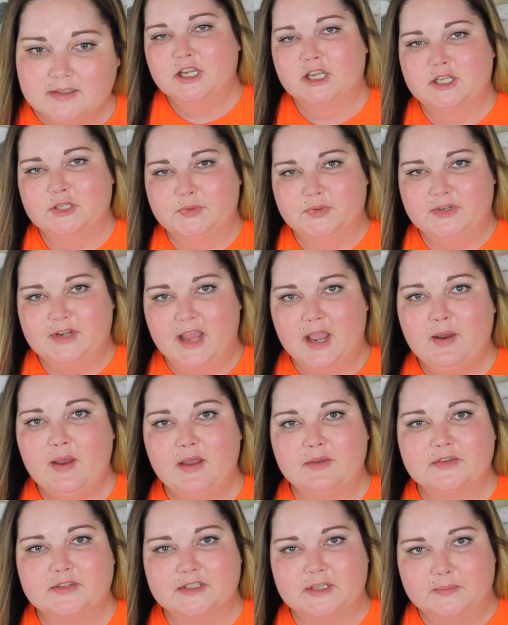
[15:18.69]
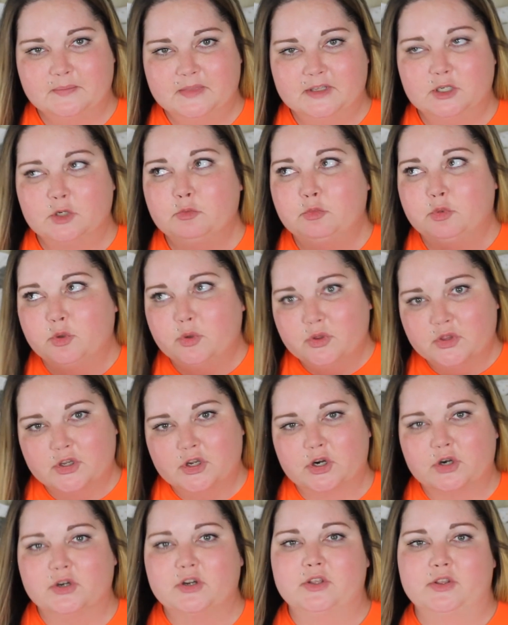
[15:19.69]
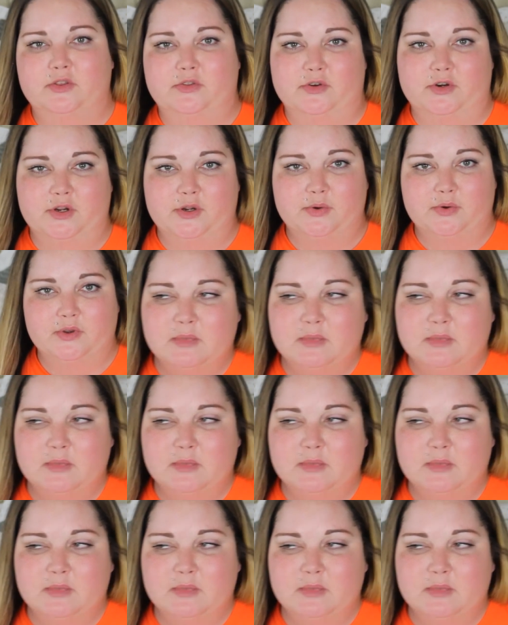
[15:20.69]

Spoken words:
because we now have something to pull the current through.